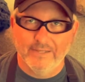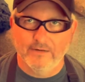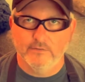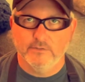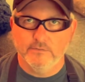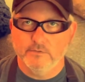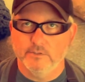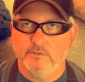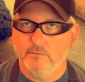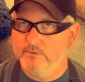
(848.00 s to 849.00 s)
don't know, she
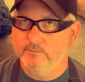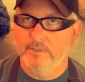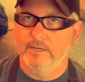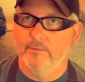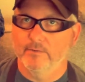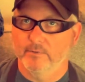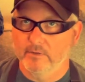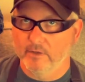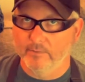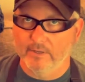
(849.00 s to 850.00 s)
doesn't want to, but anyway,
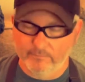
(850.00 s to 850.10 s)
you know, we got